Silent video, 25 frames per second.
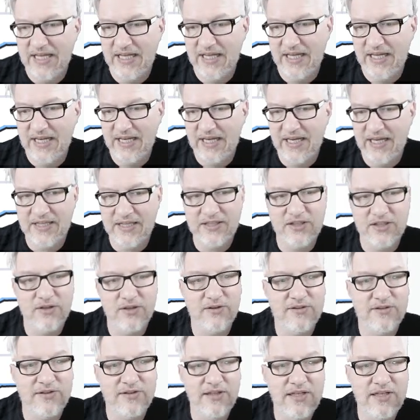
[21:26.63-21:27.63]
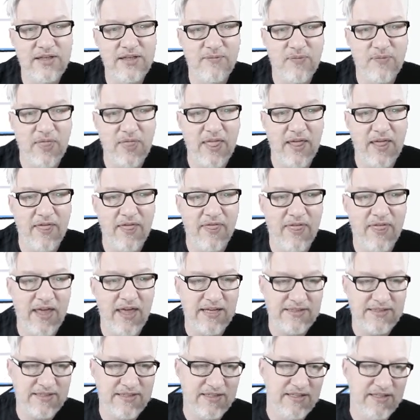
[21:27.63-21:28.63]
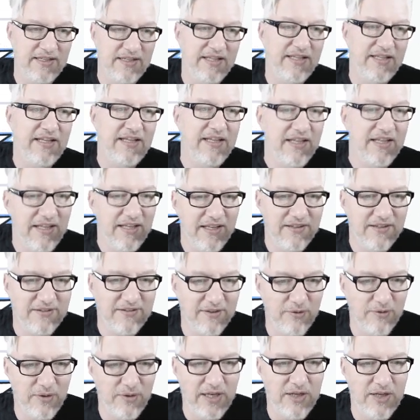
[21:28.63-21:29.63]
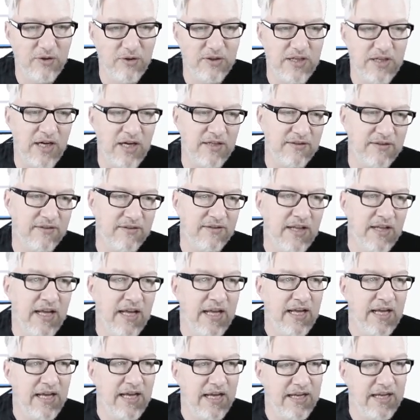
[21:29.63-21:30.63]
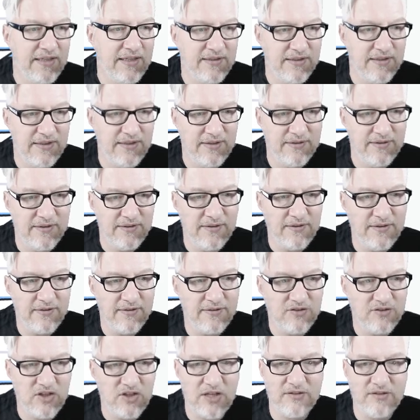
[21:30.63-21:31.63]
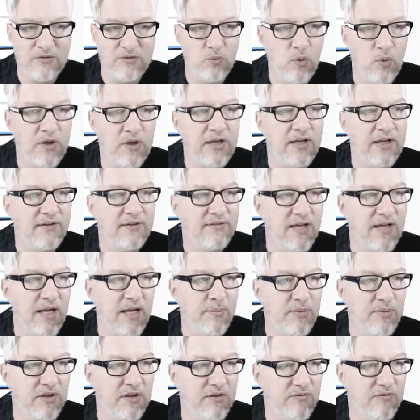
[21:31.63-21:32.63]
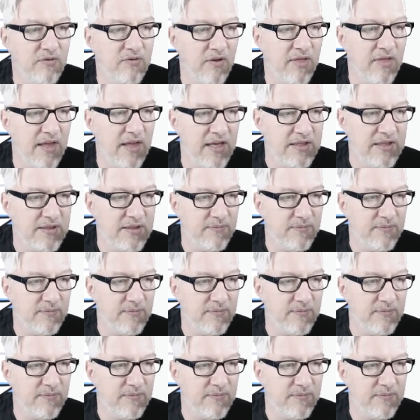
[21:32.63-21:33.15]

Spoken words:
And you see that he is a really good artist. And this is just one example for that.